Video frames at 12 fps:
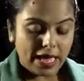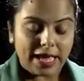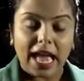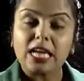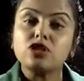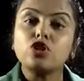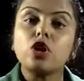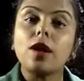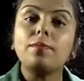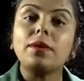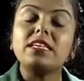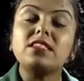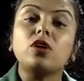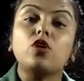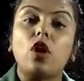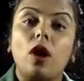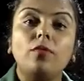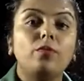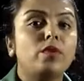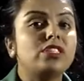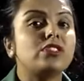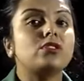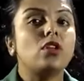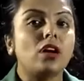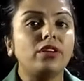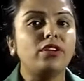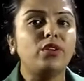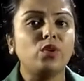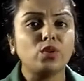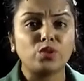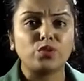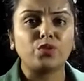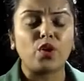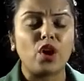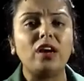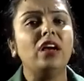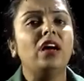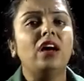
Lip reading: Cash crop is a crop which is not used for